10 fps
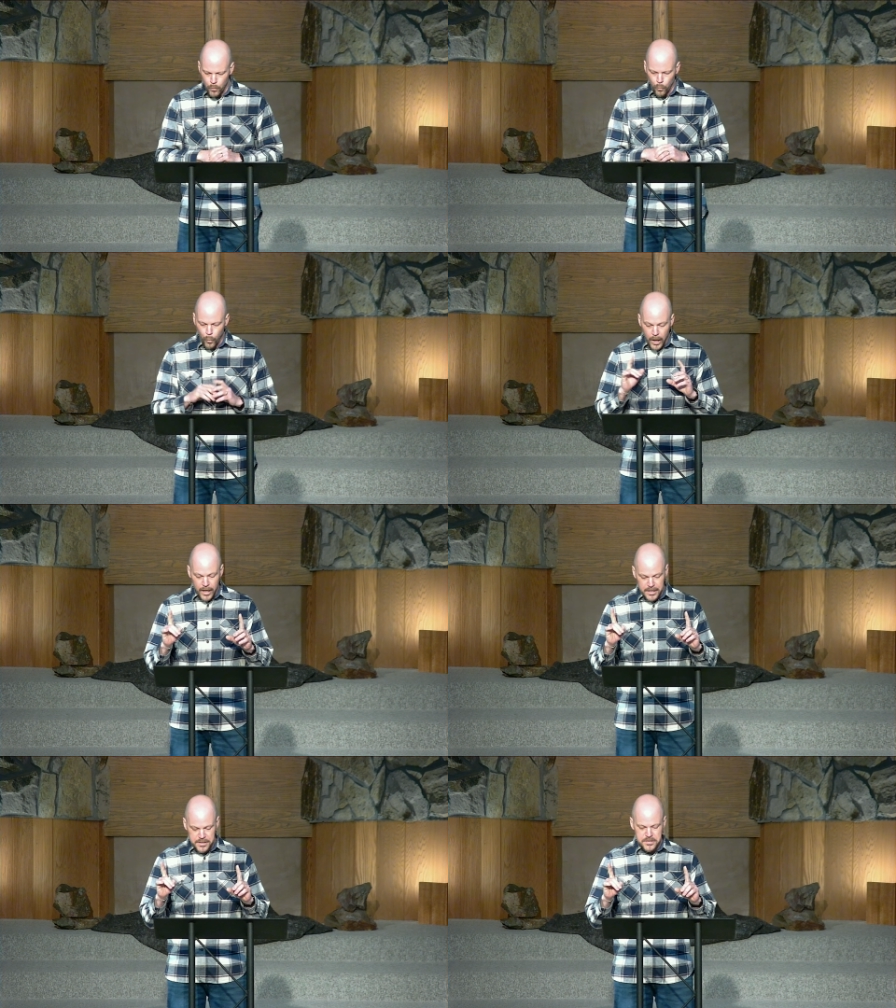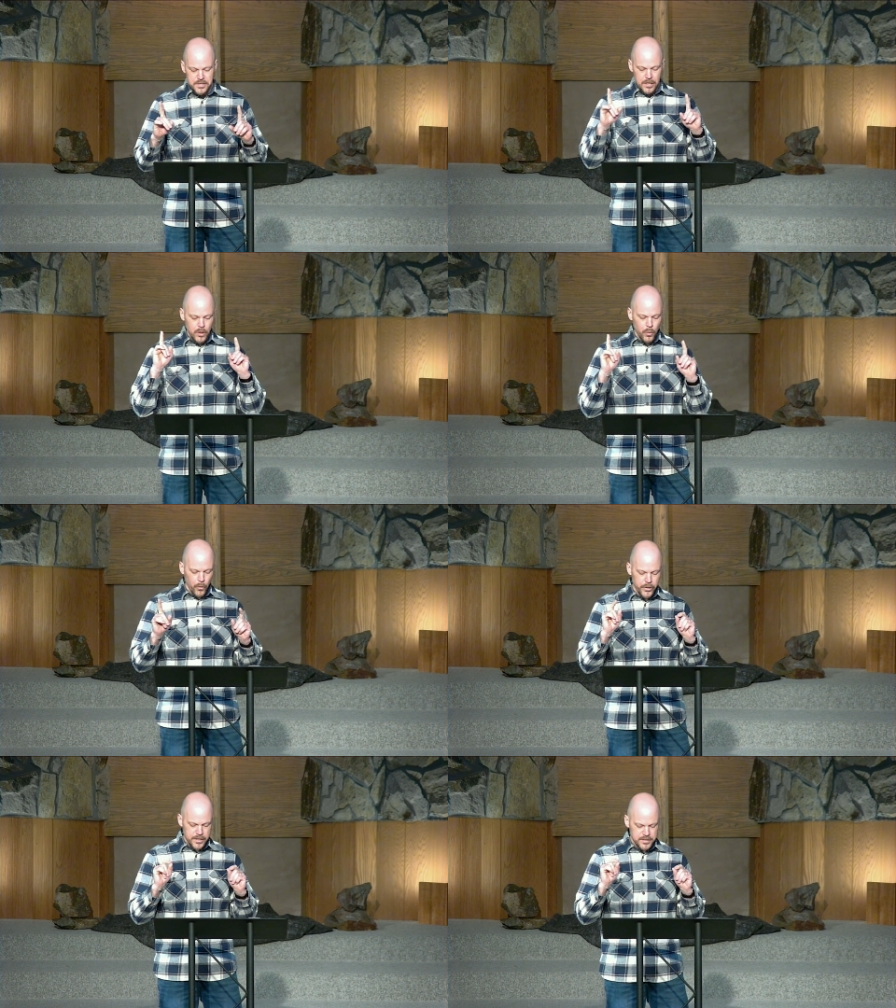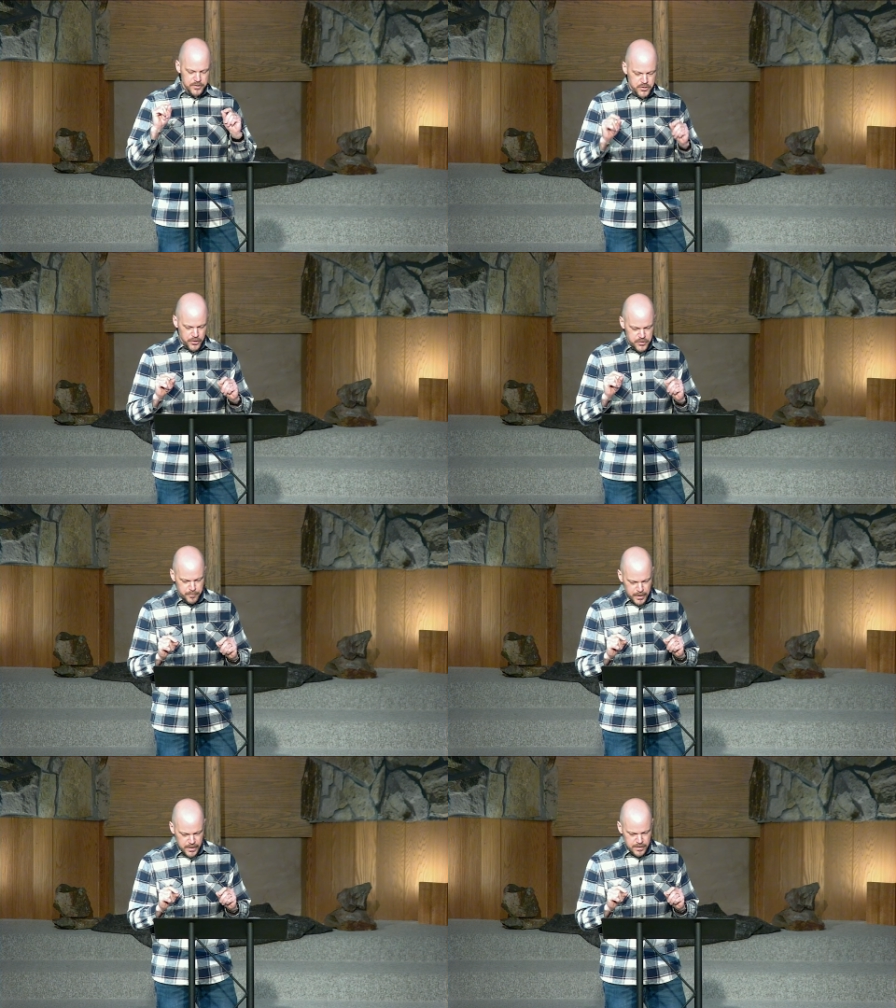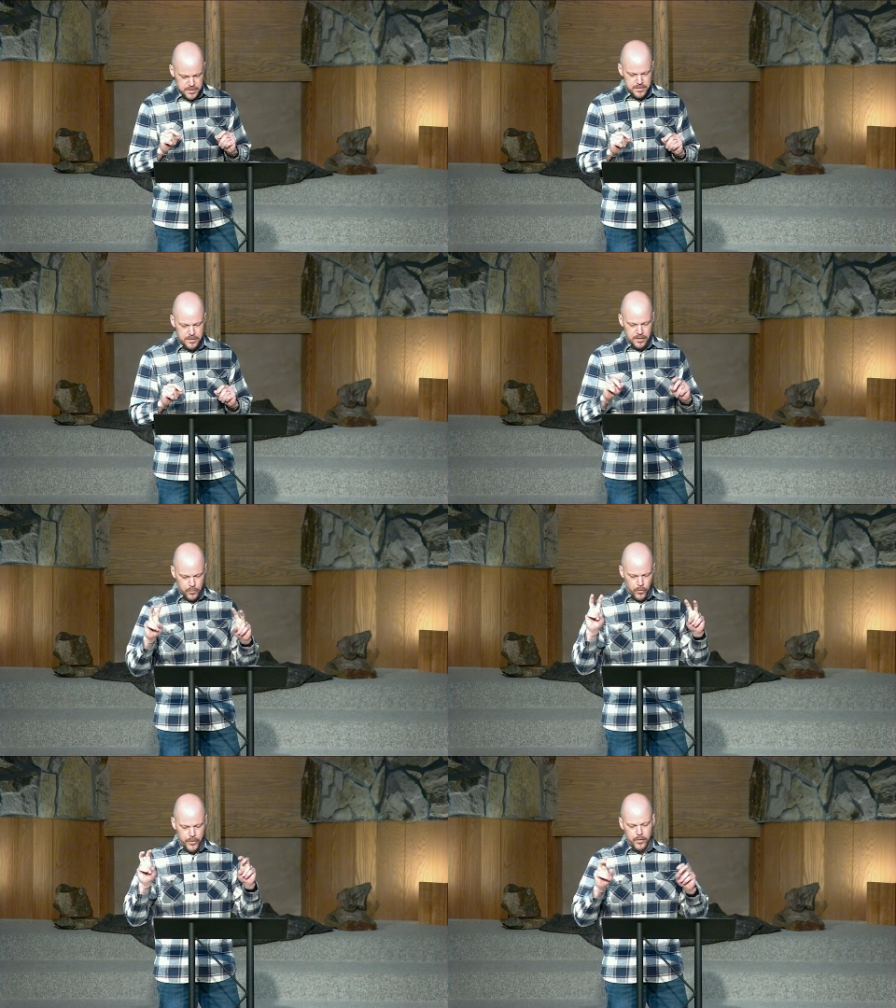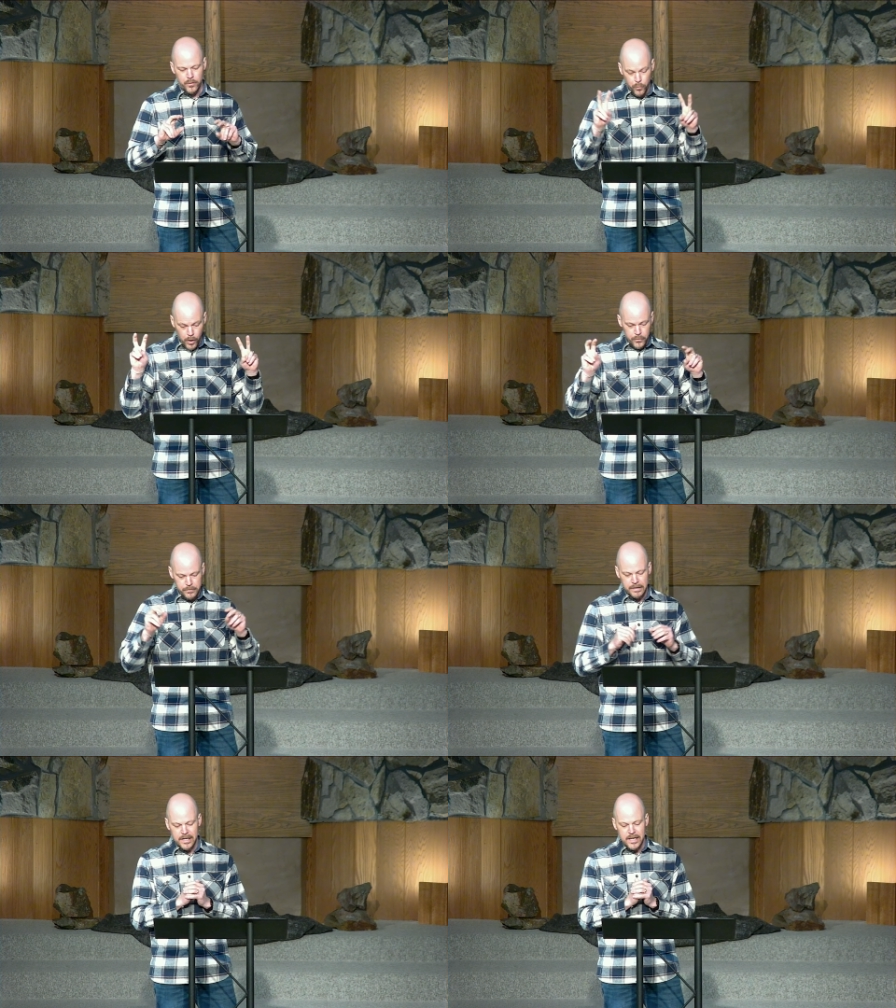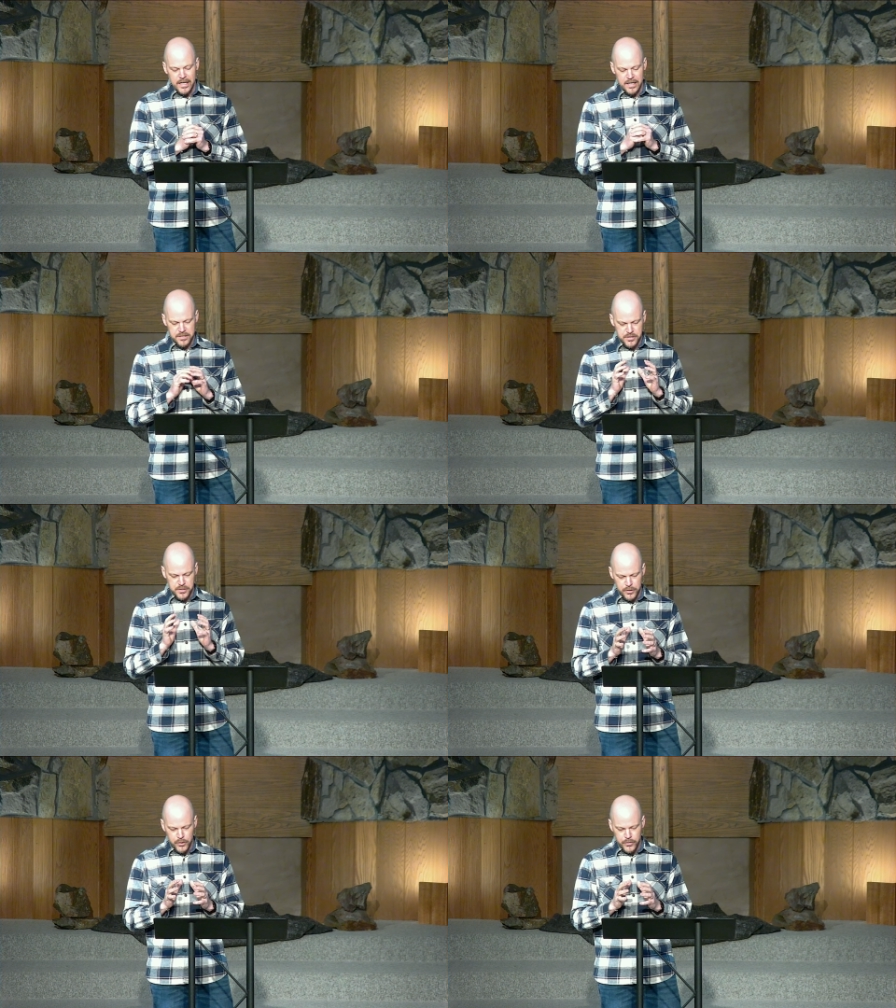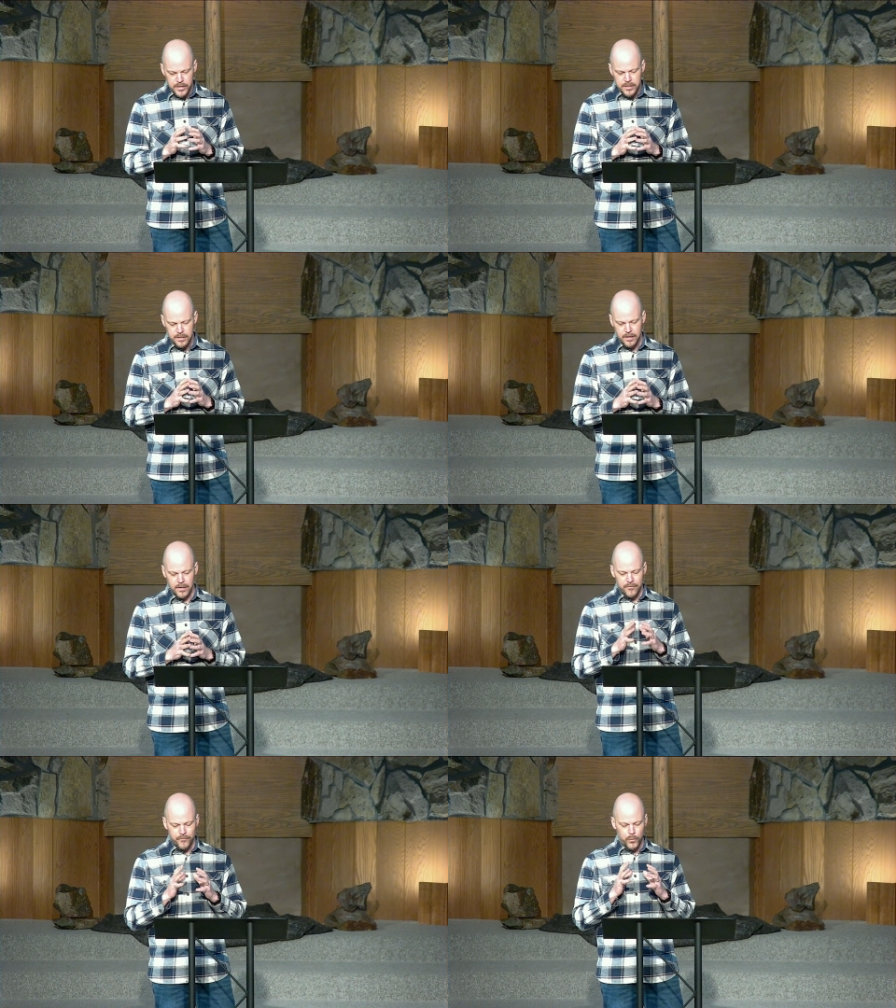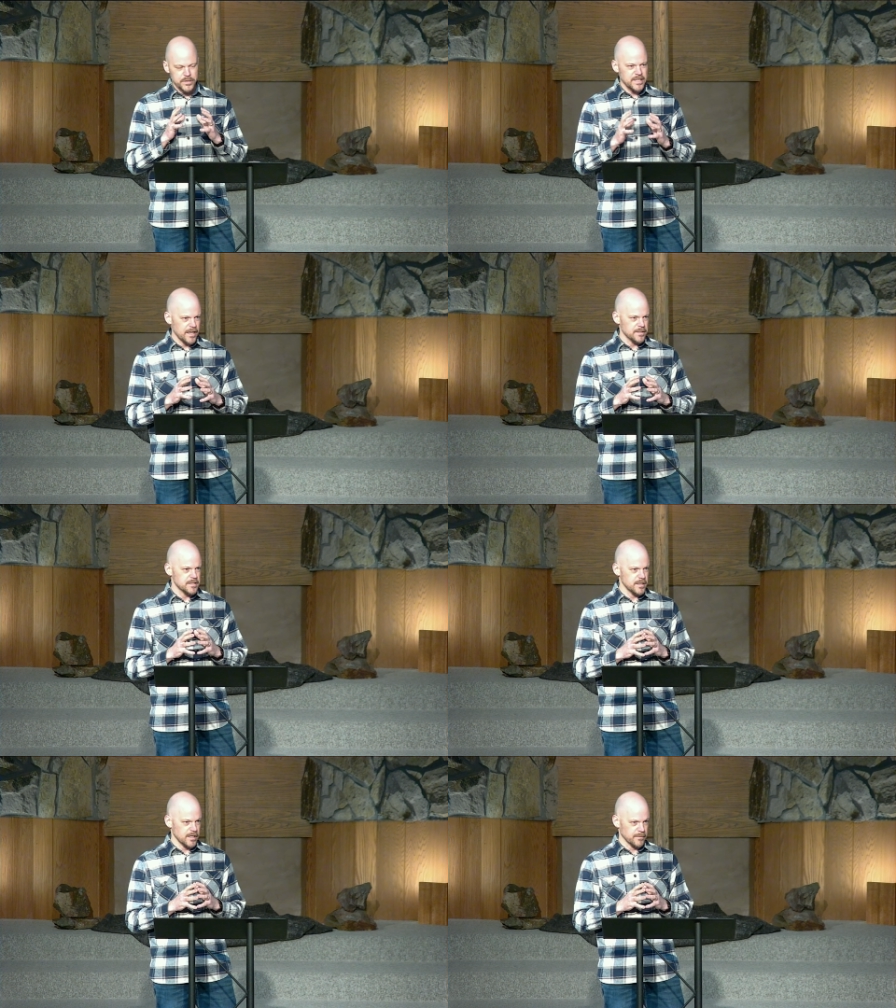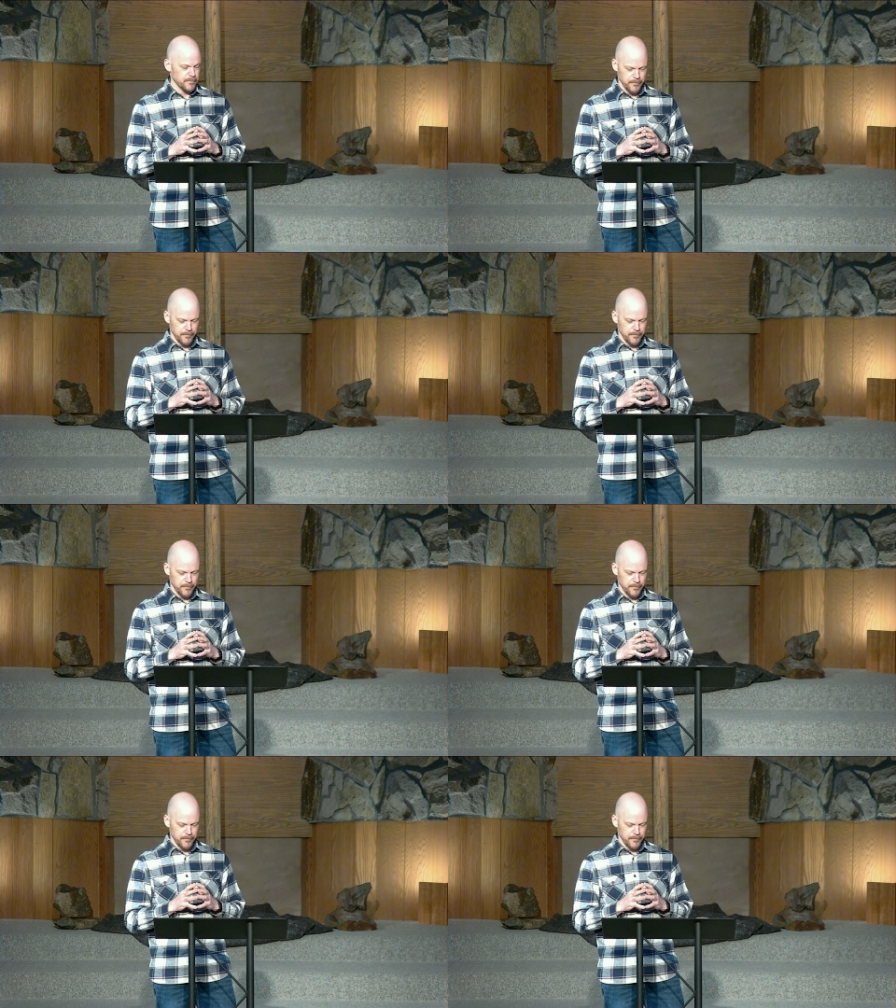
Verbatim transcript: was, according to church minutes, quote unquote, excluded for dancing